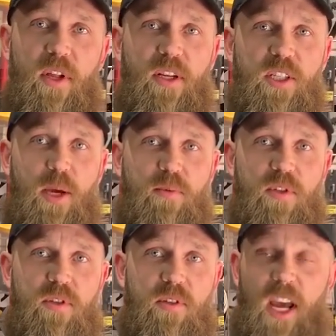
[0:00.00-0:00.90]
that accepts
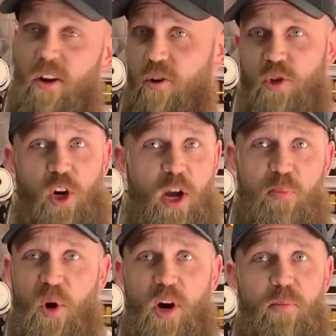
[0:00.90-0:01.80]
standard
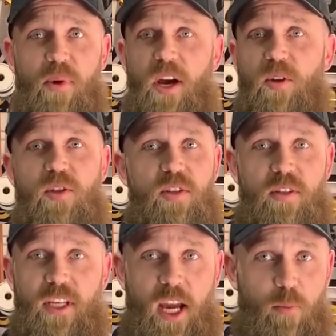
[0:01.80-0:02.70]
tripod mounts
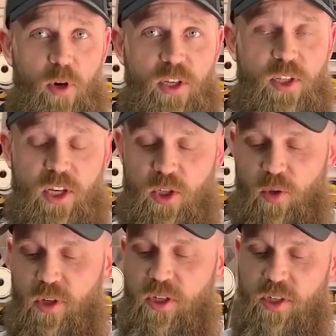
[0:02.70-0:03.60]
and camera
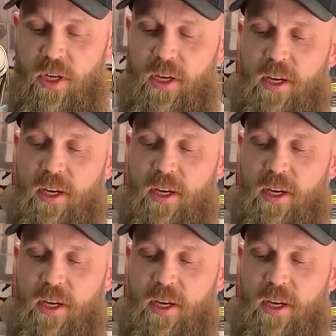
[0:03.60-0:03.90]
accessories.